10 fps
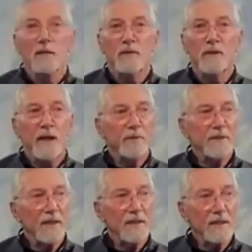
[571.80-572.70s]
what
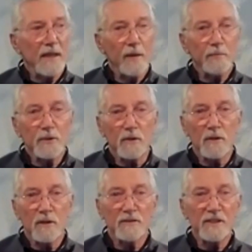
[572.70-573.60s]
happened at the Capitol
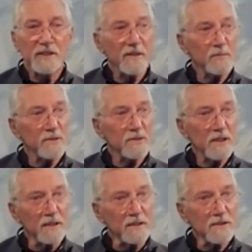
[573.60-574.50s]
on December
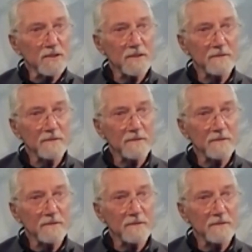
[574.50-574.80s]
6th.